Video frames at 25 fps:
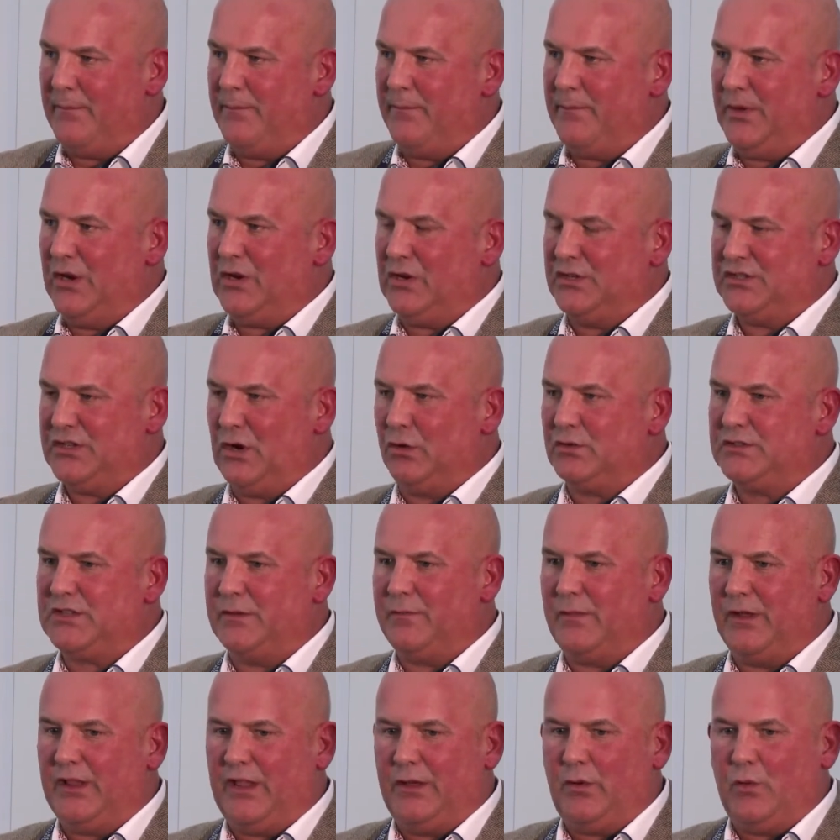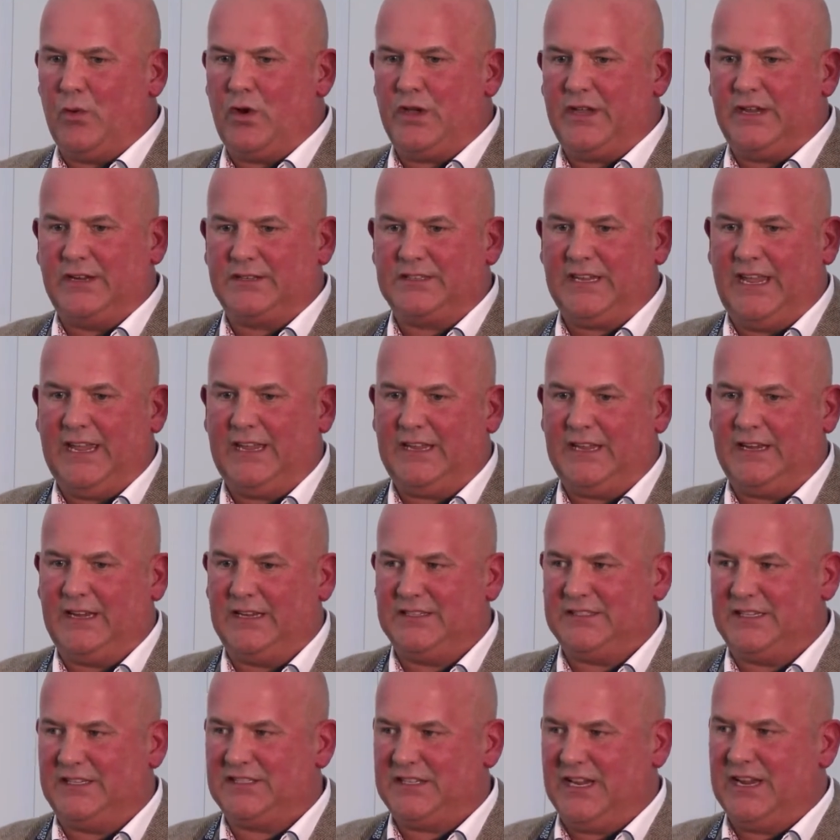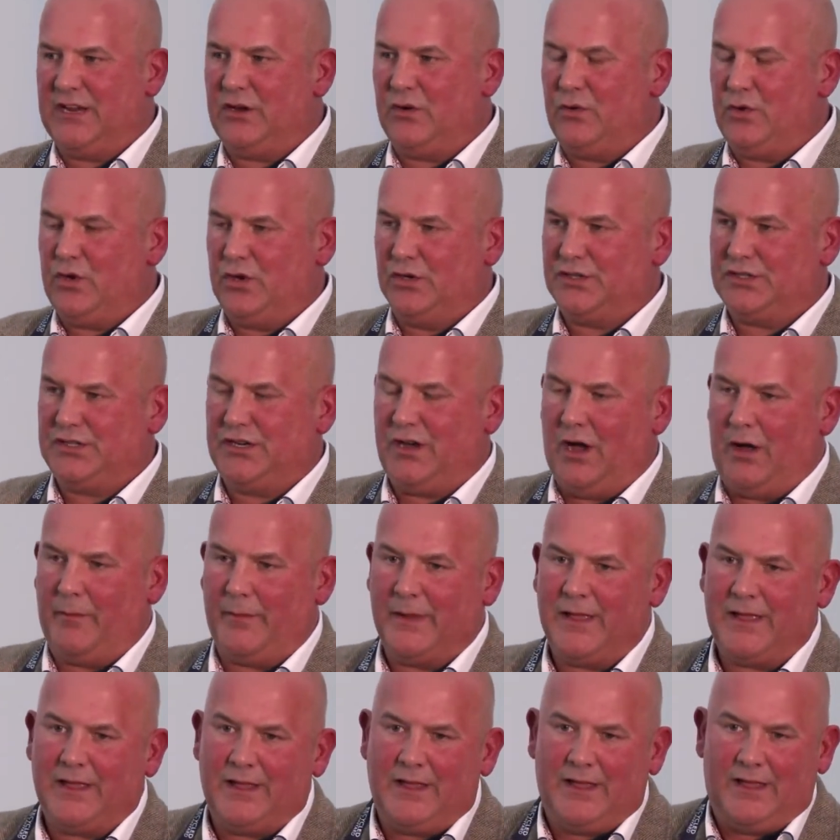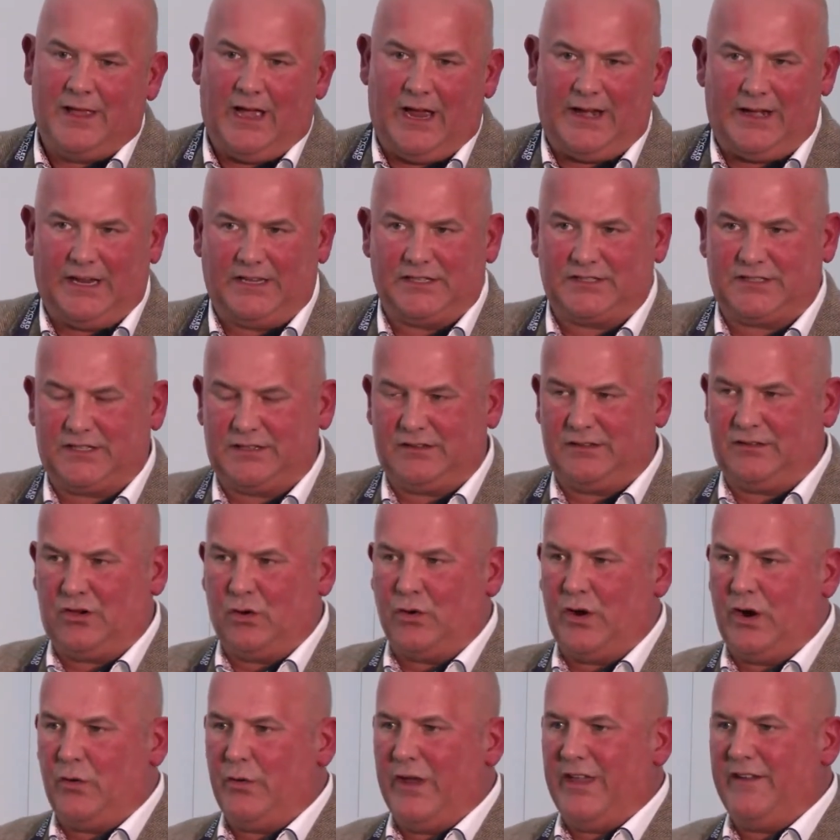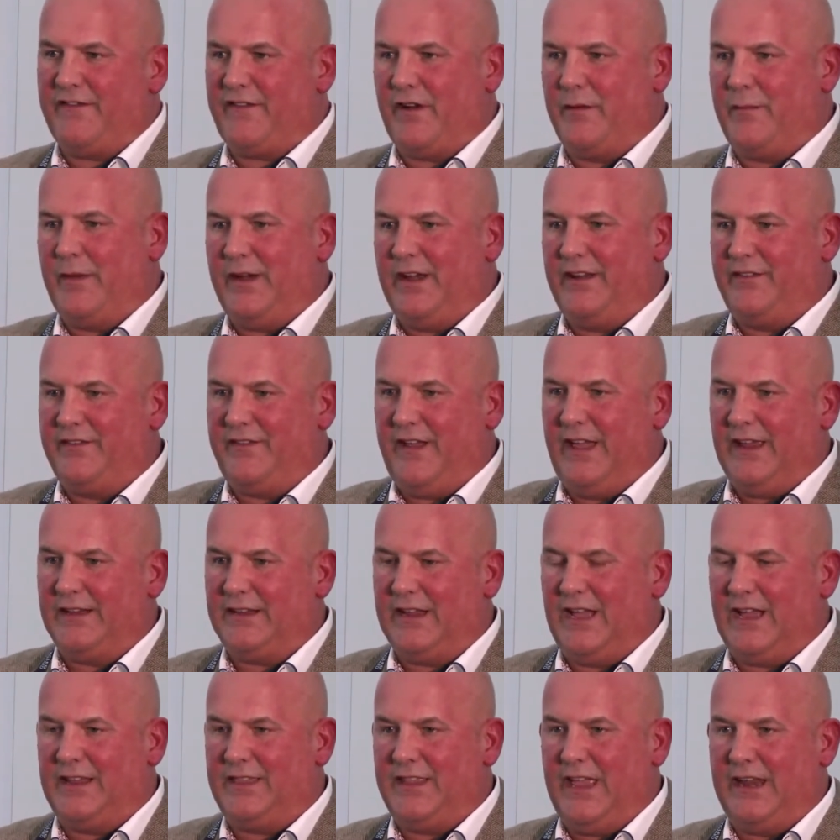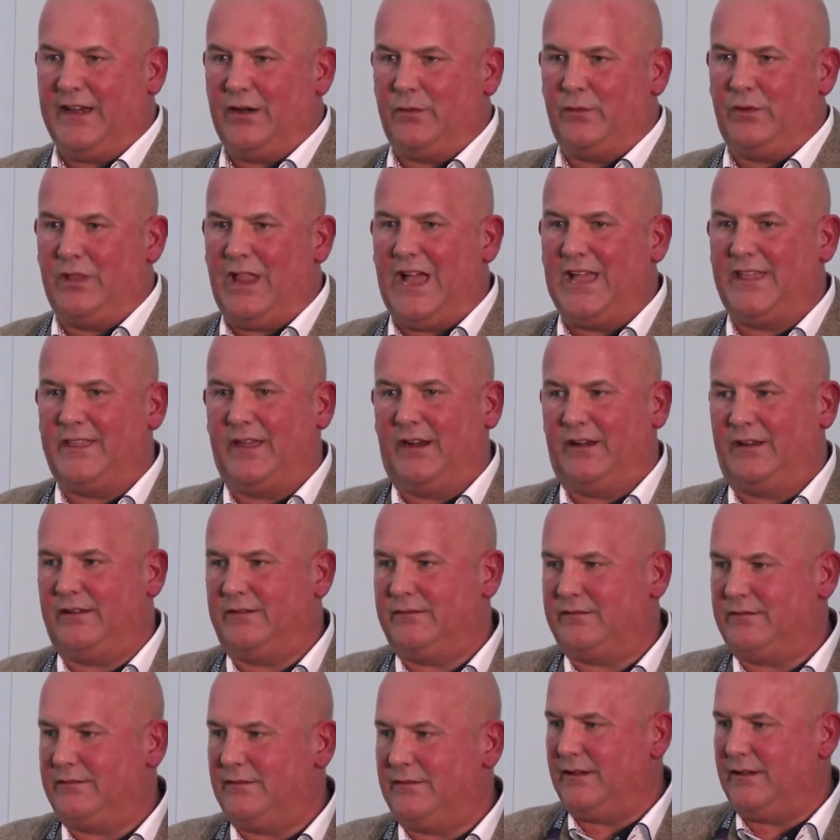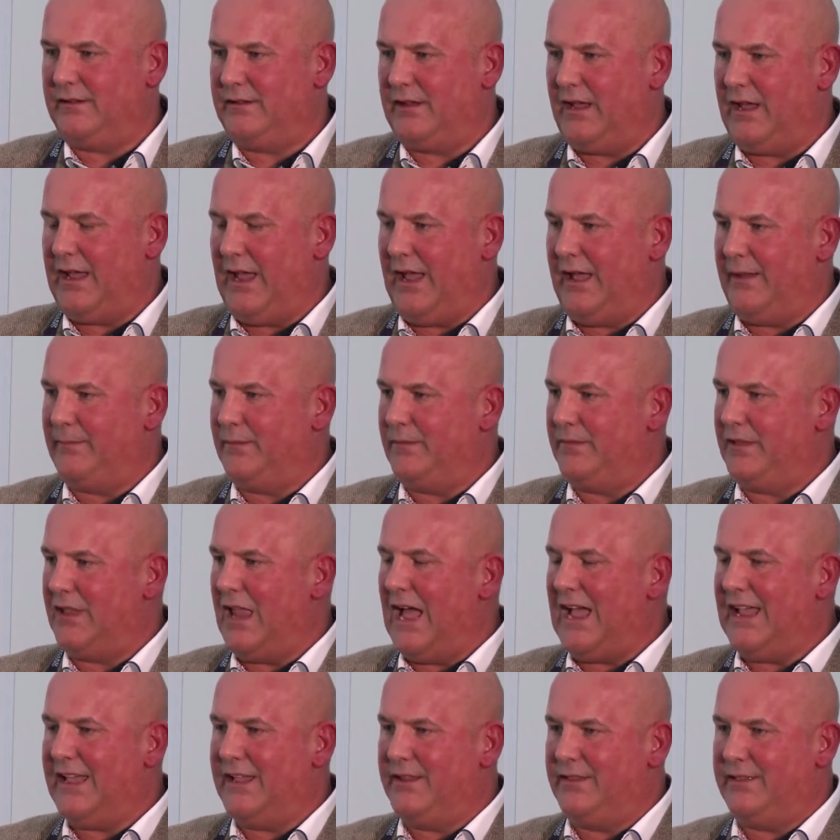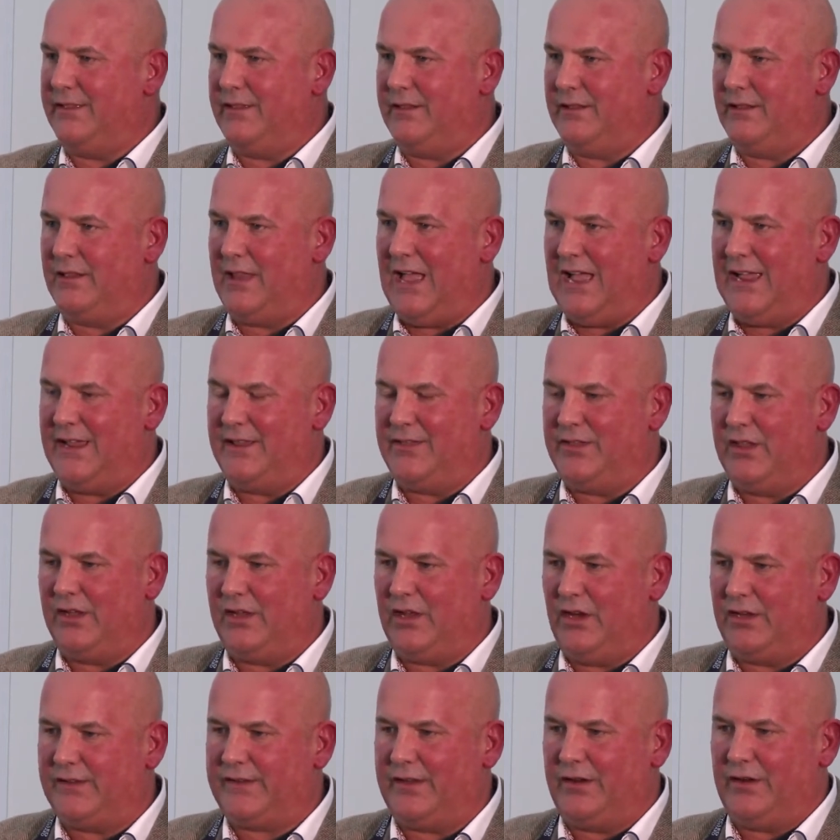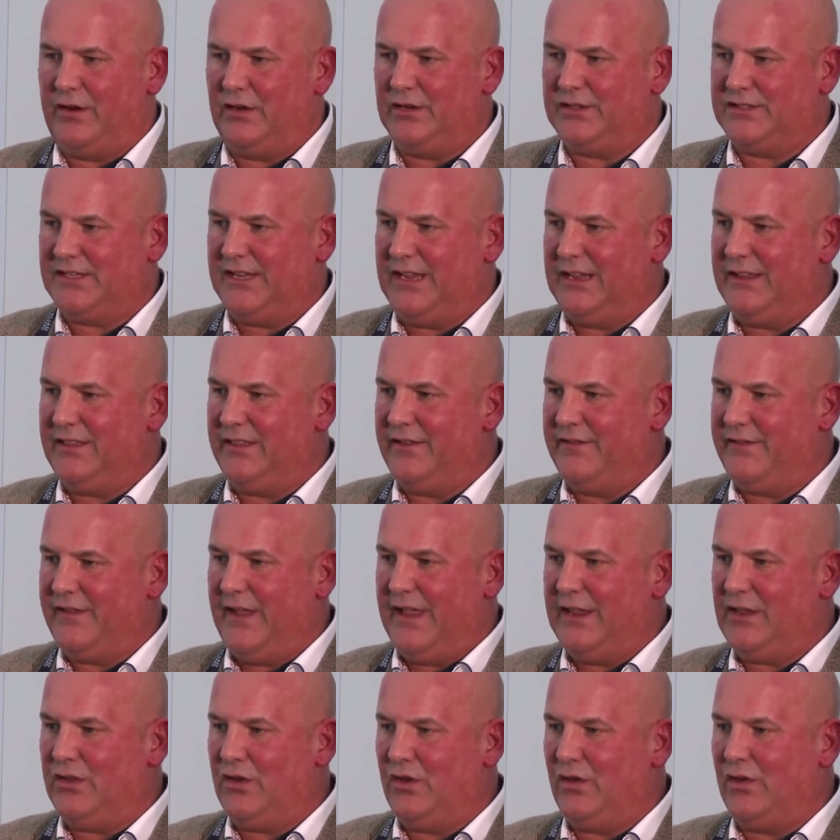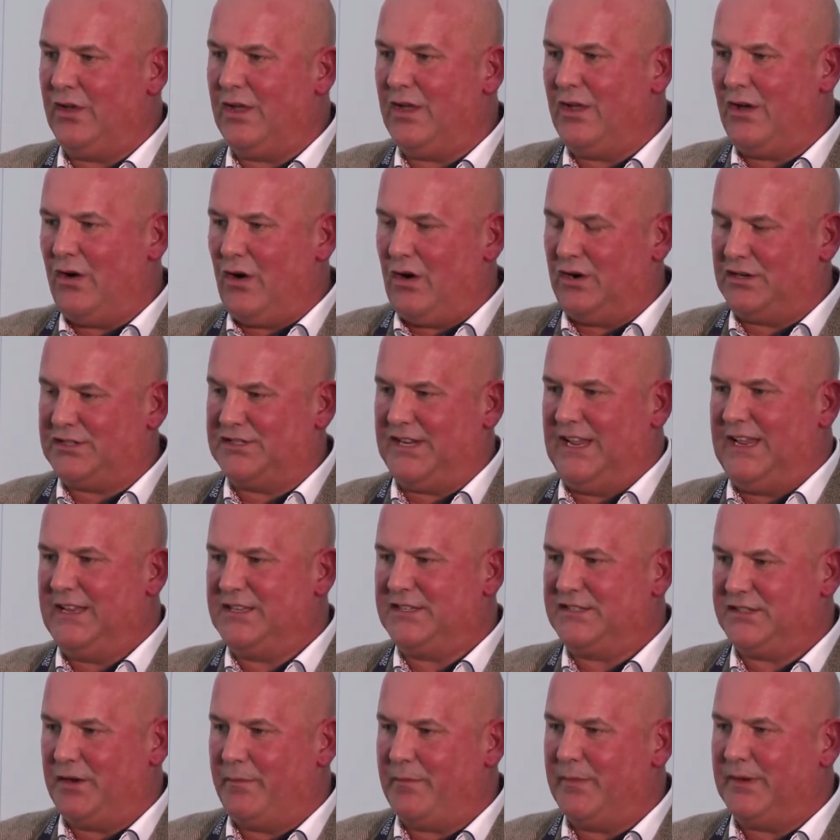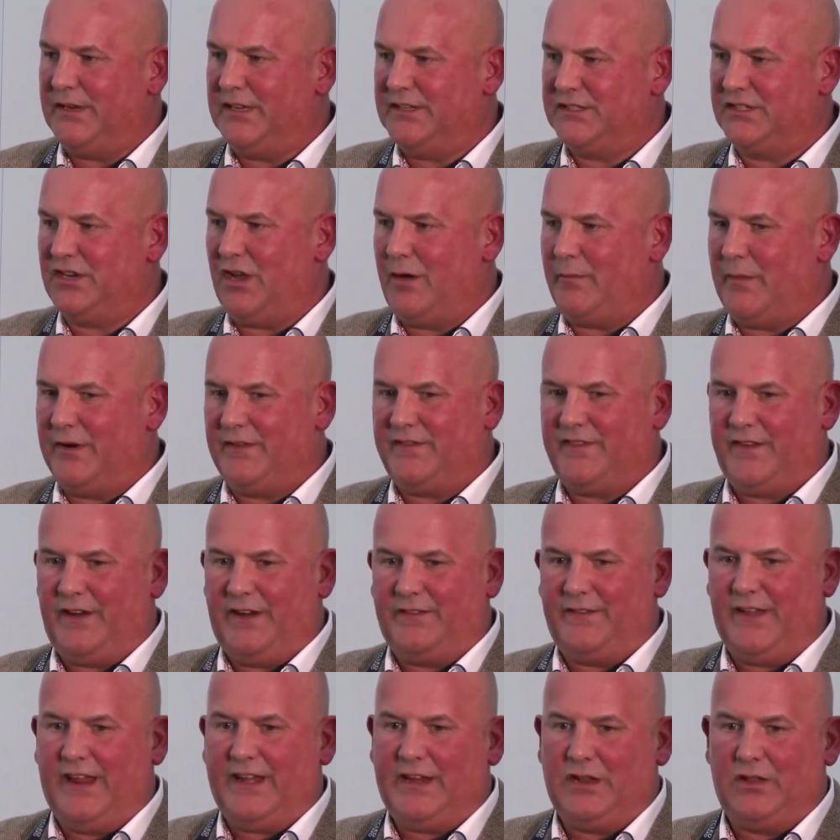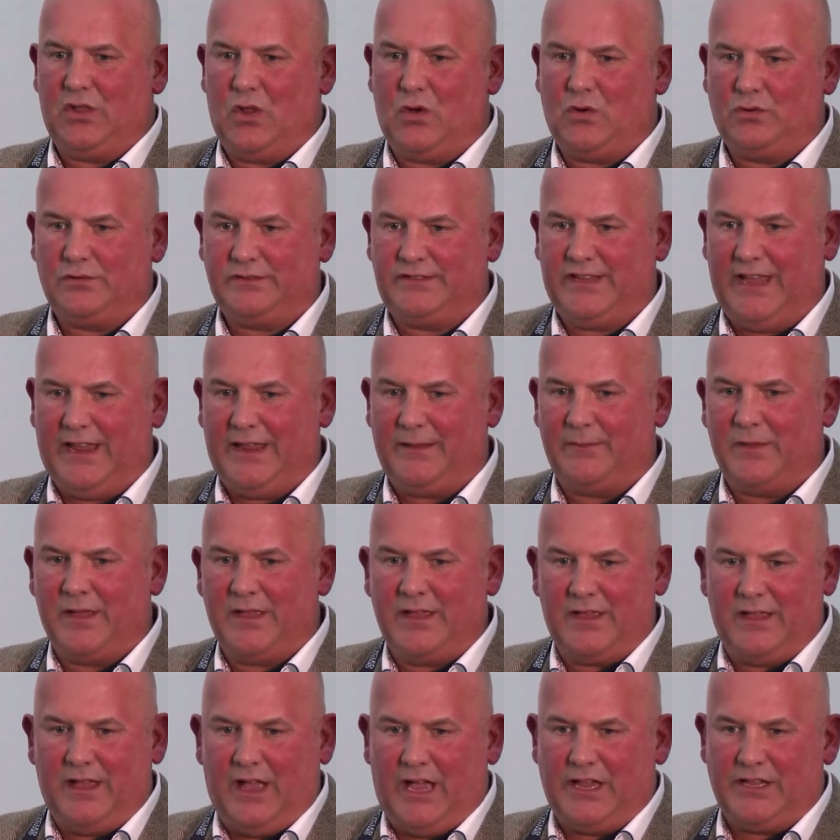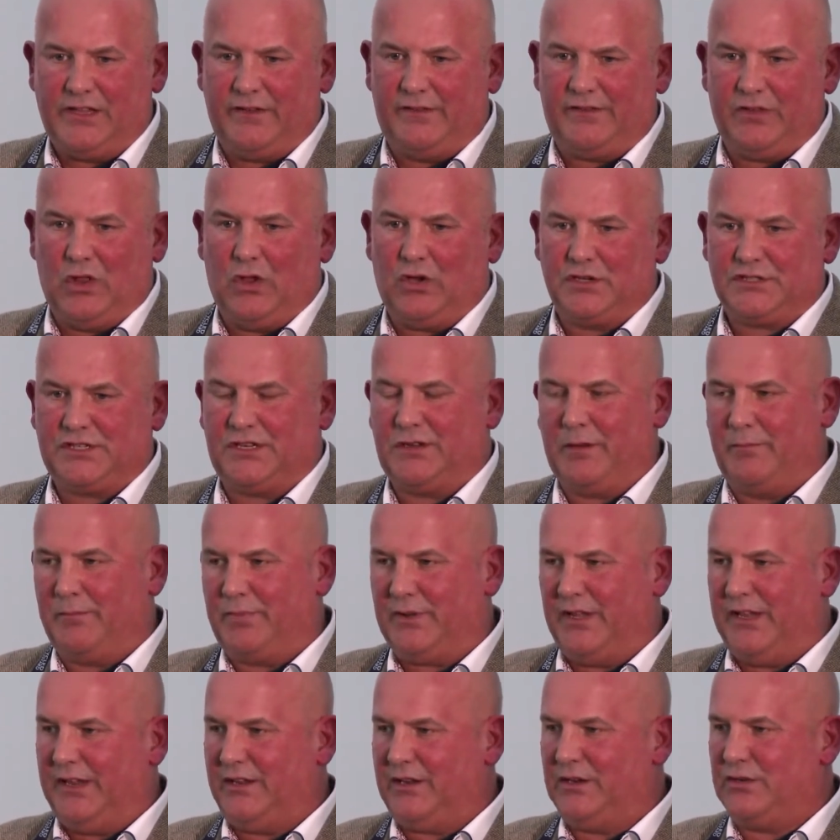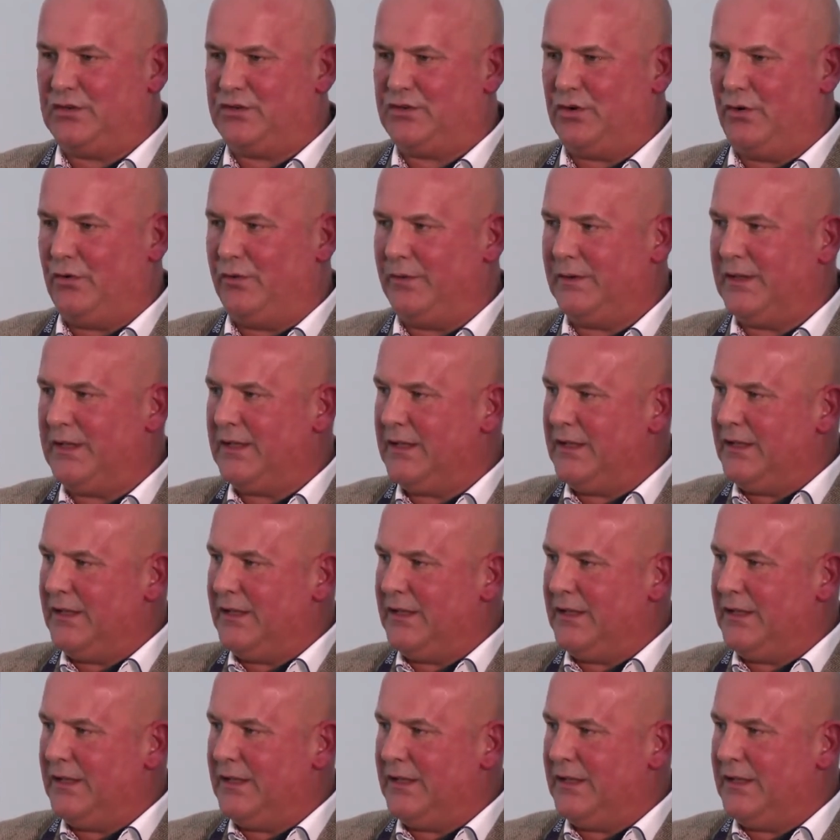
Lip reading: because ultimately what you're taking is a single-use cup and it's going away from an event, and then it will either lie in the gutter outside the venue or sit in somebody's cupboard for a very long time, and you've lost complete control.